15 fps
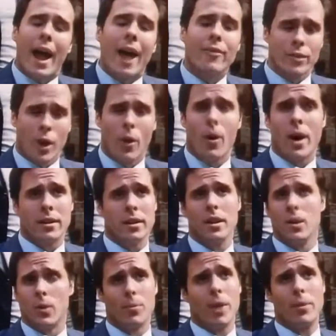I have no
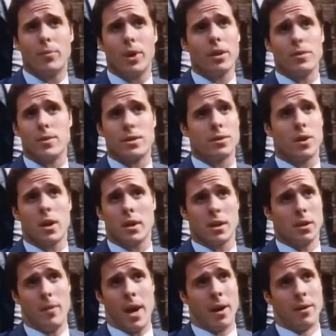idea what my brother is
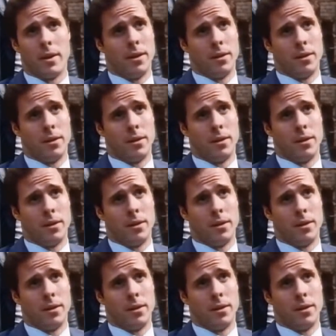talking about.